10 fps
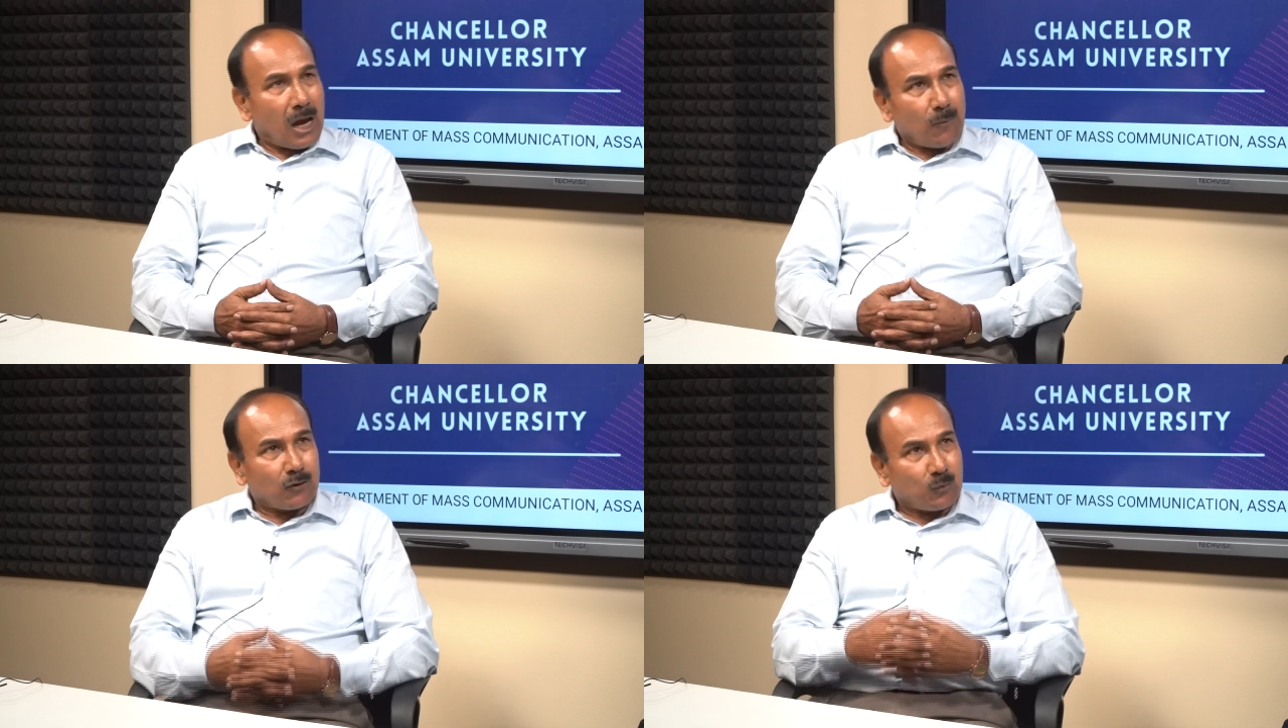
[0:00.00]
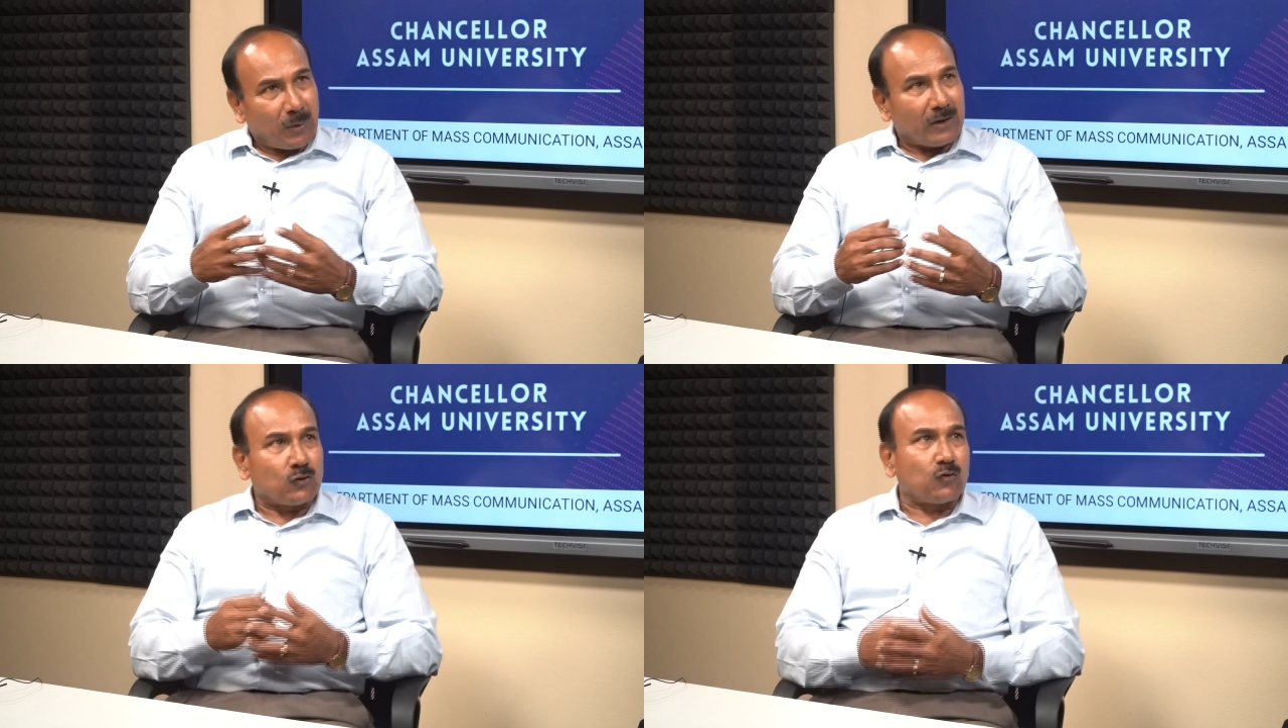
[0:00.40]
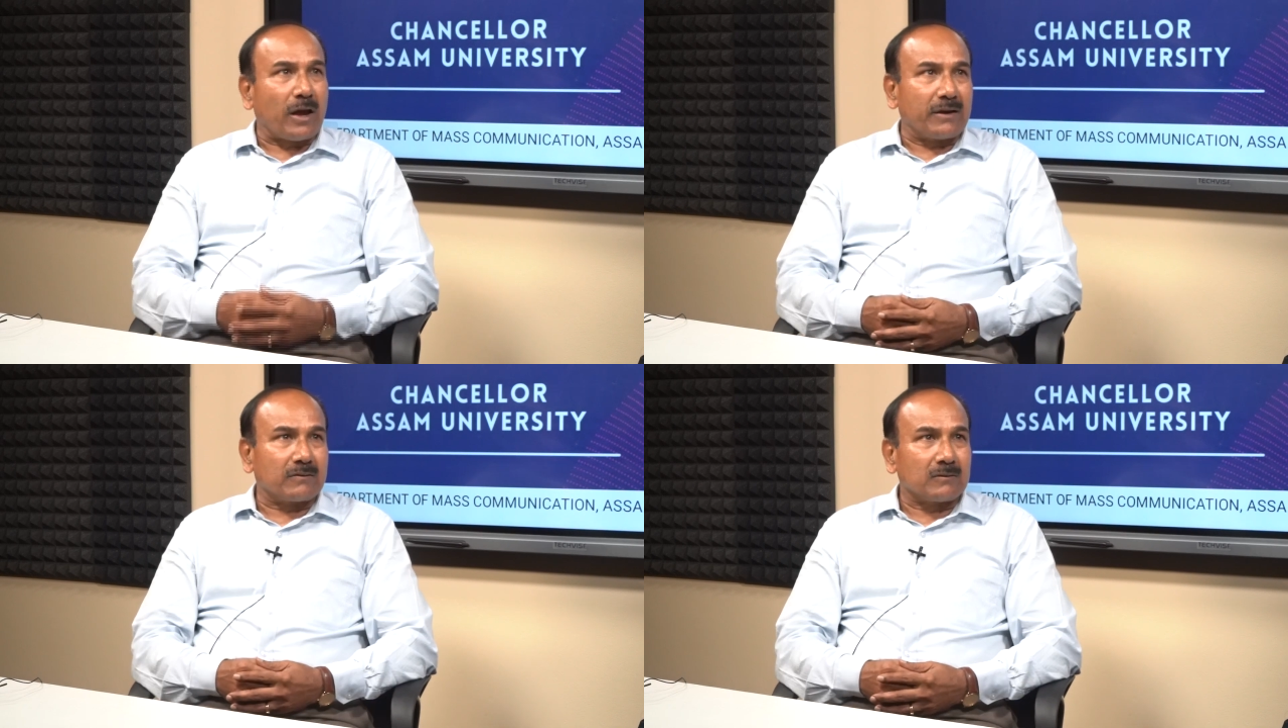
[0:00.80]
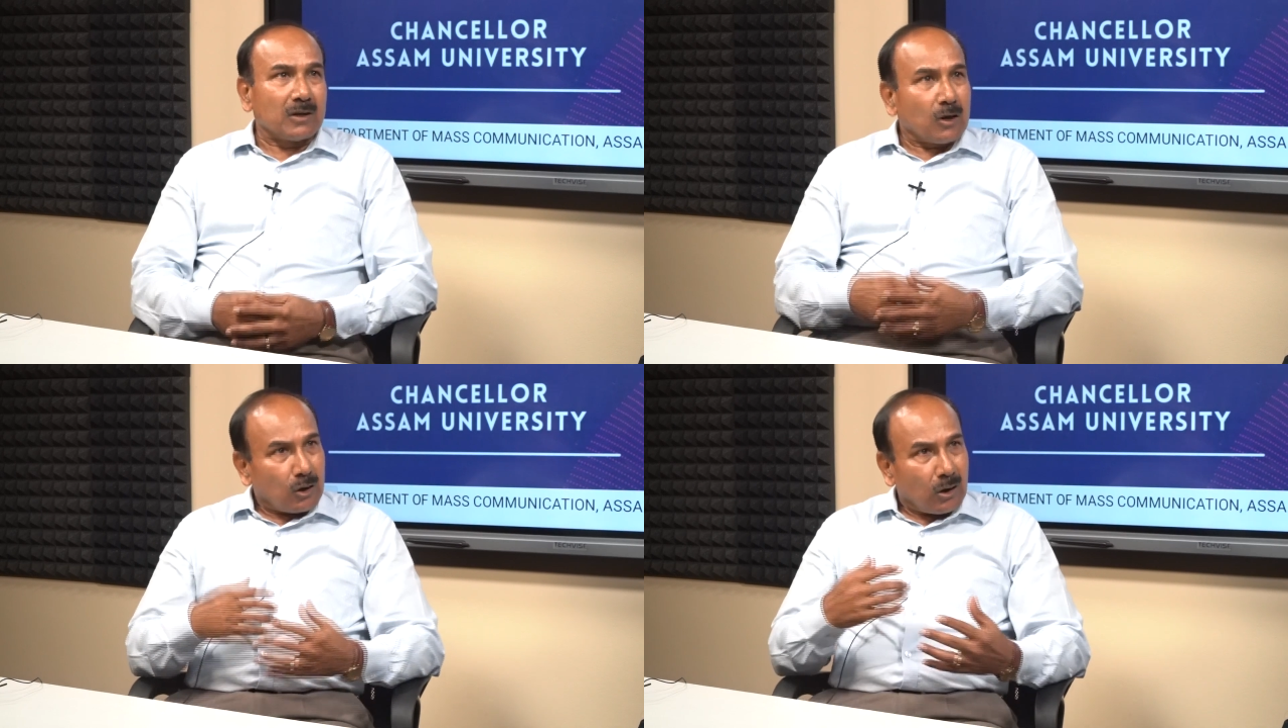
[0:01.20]
about space flights,
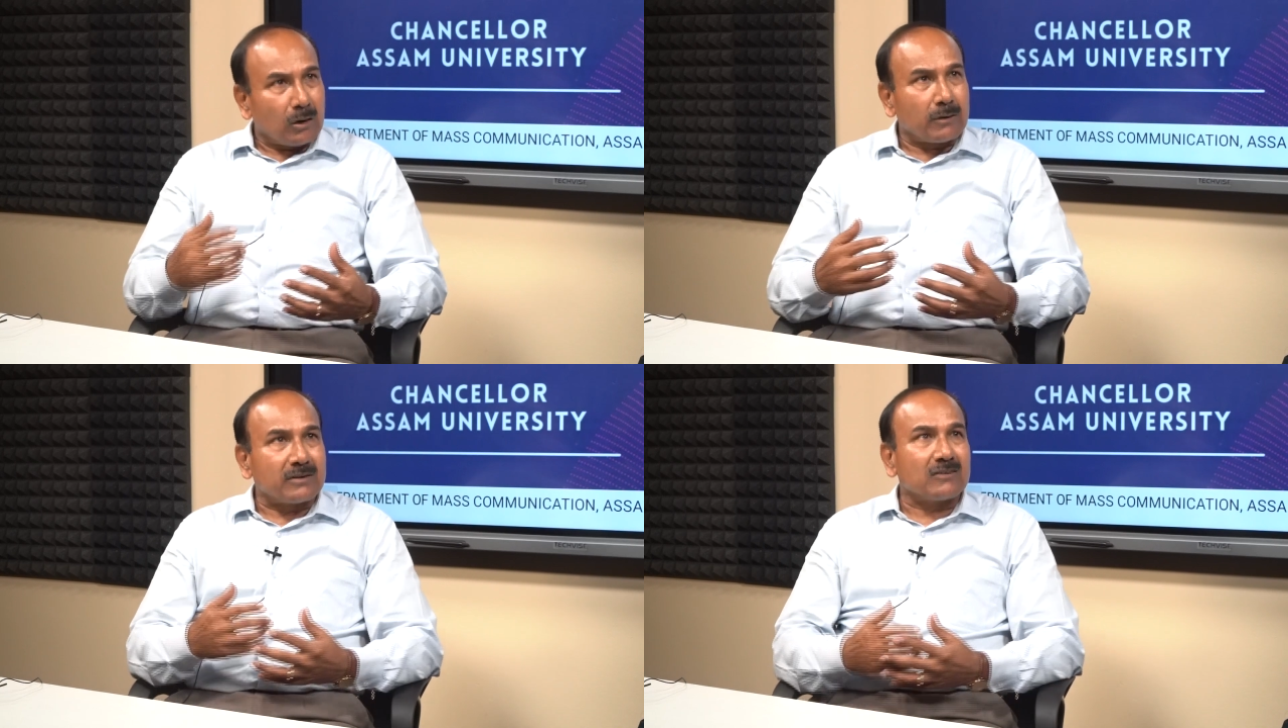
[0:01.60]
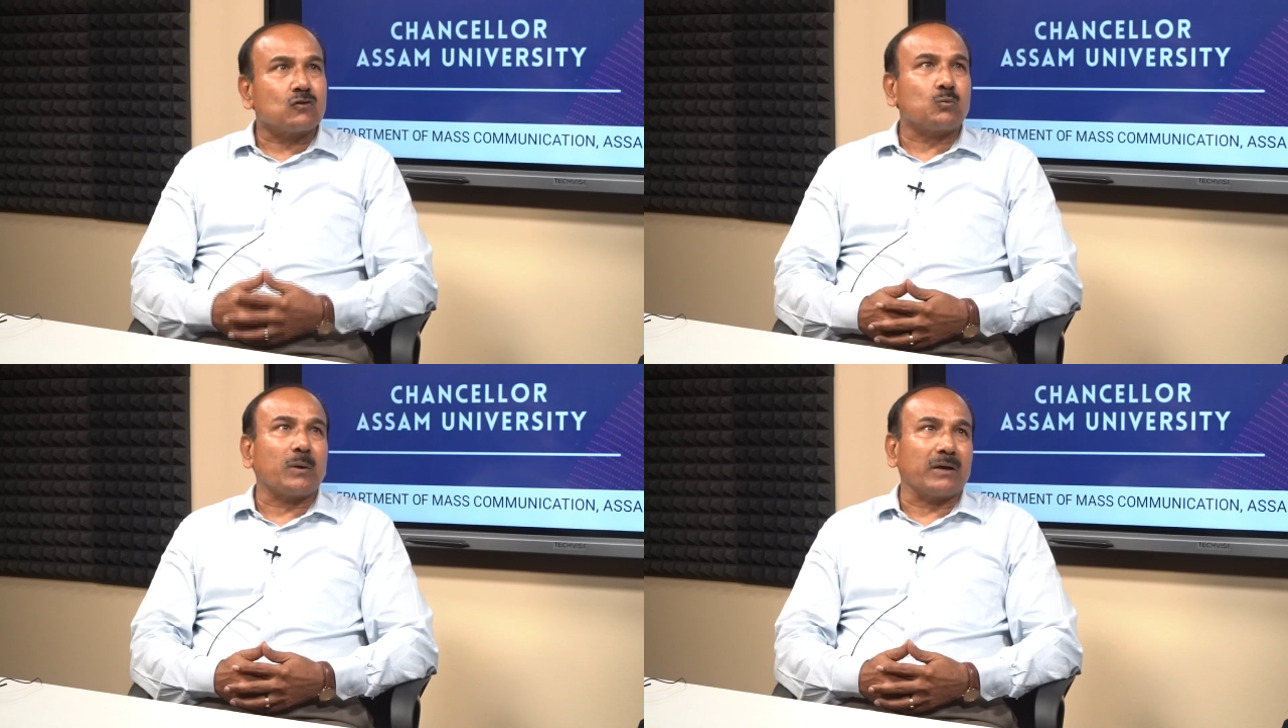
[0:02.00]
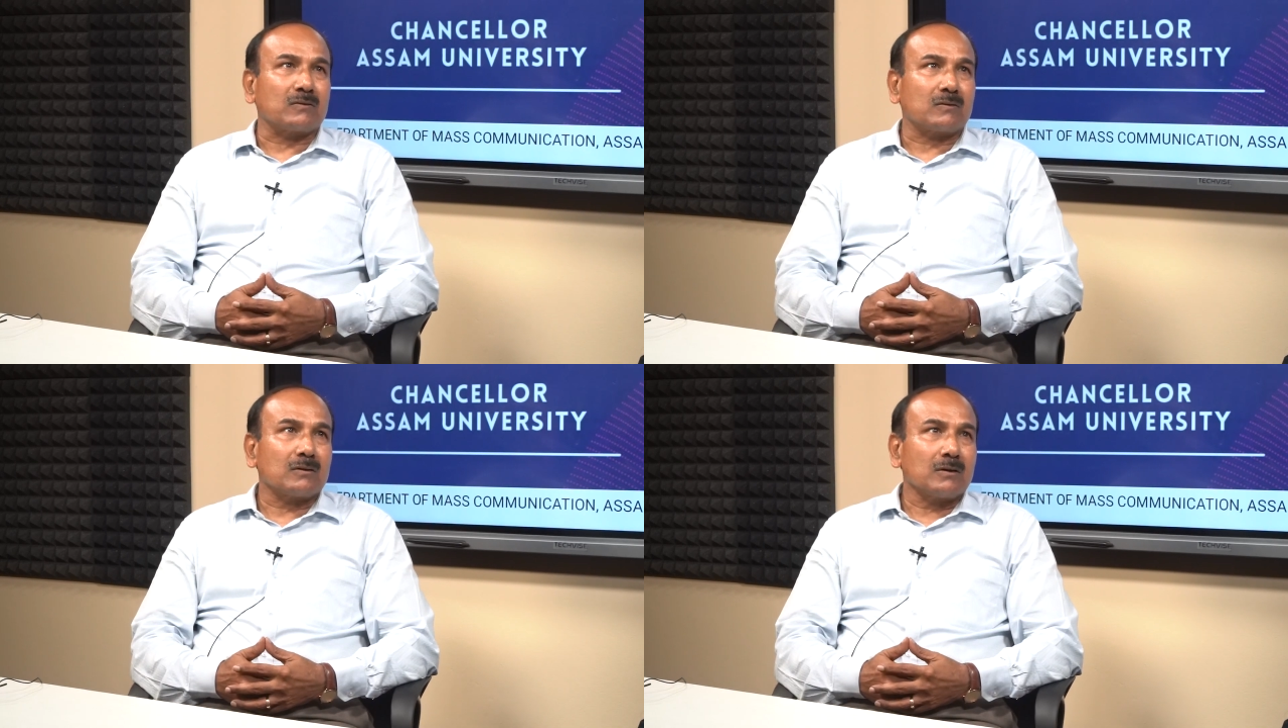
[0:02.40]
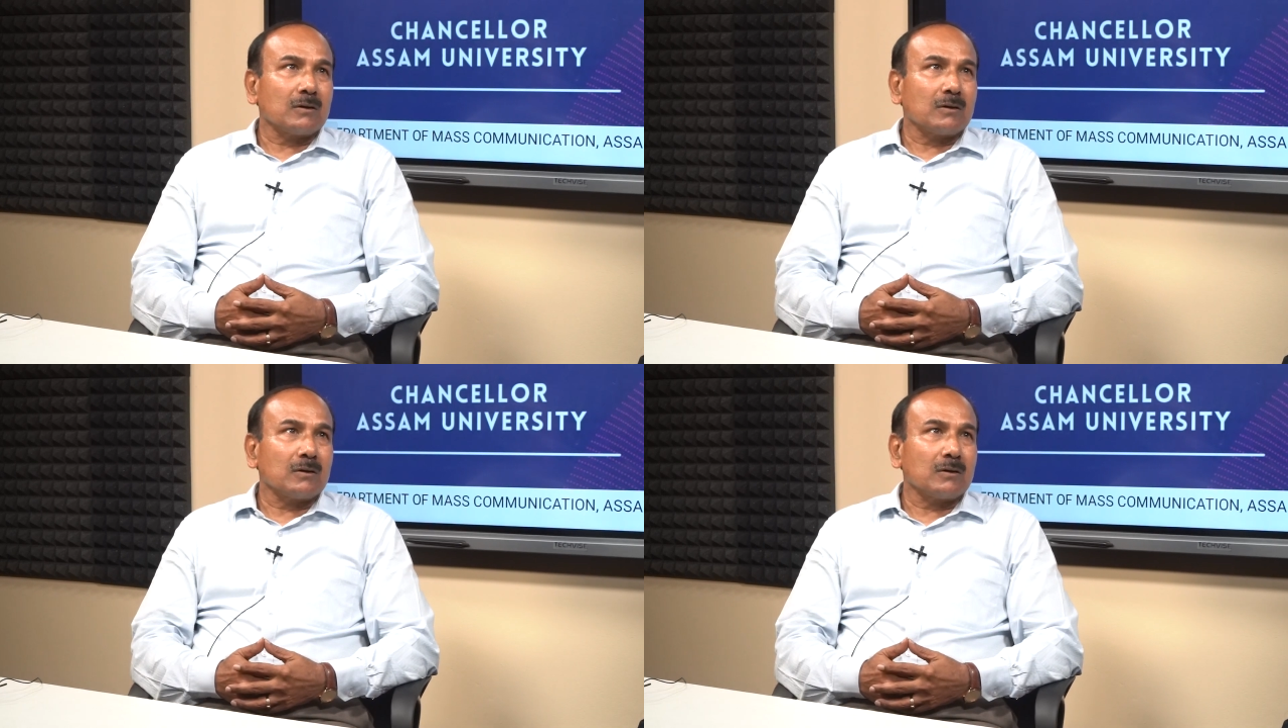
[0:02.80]
conquering space.